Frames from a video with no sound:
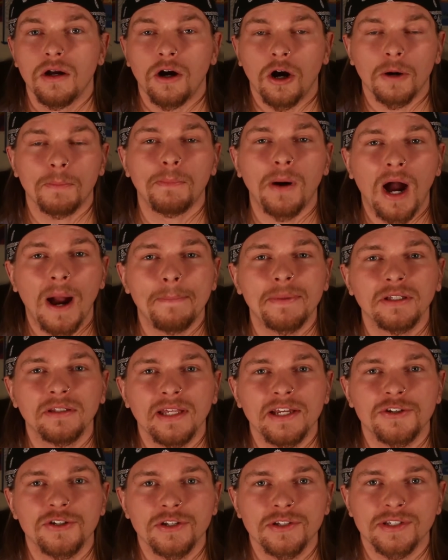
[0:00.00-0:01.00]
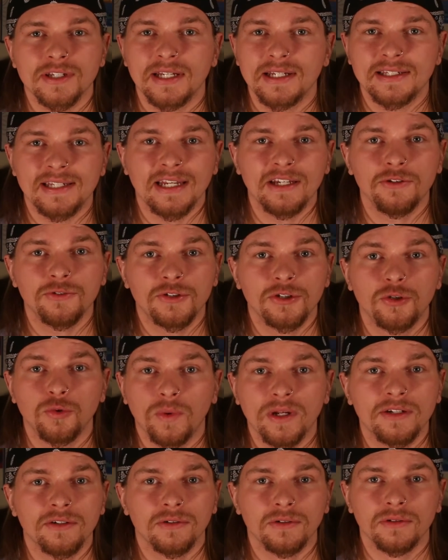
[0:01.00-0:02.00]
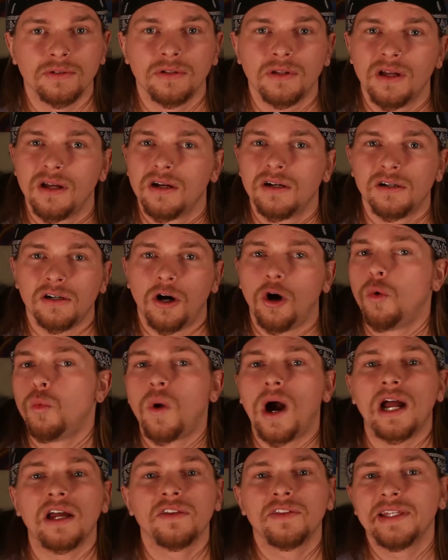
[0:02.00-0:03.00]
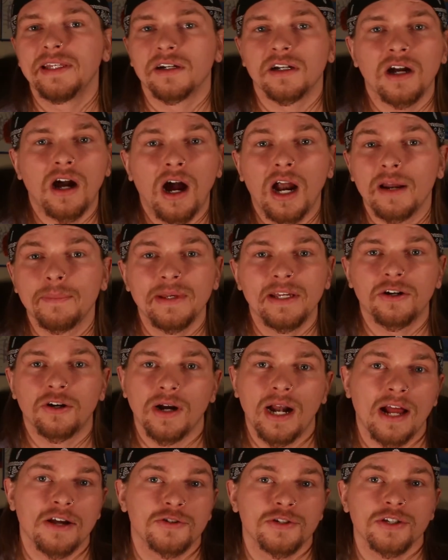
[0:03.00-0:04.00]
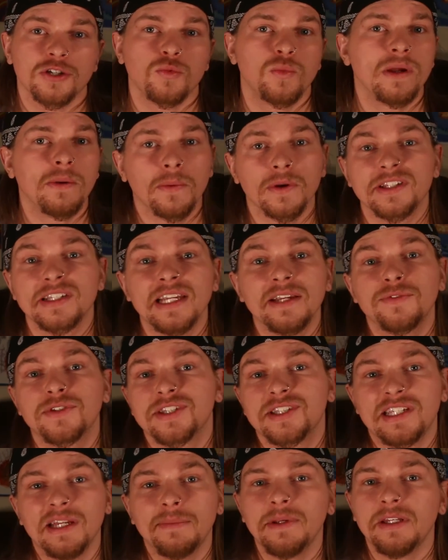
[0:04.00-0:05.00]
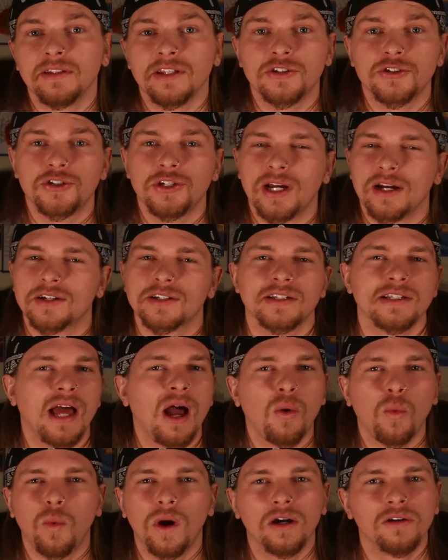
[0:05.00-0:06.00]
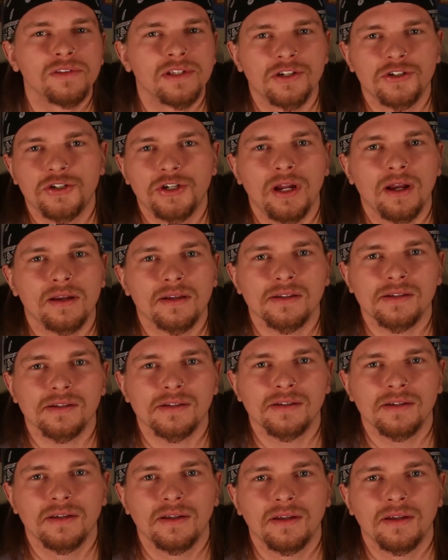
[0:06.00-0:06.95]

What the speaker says: Our populations continue to dwindle. All while the economy crashes, we receive stimulus checks, not wellness checks.